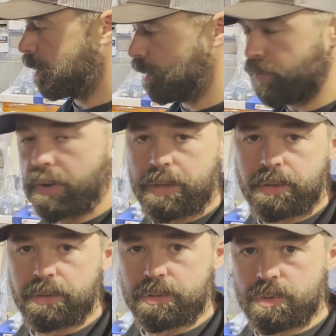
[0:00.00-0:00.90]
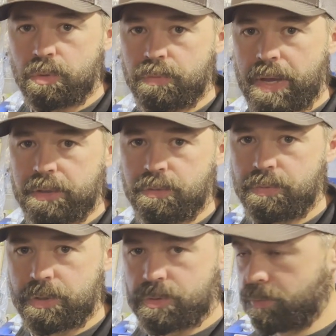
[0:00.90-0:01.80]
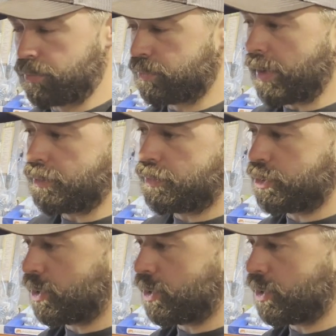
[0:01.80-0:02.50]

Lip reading: we find a school of active fish or find fish at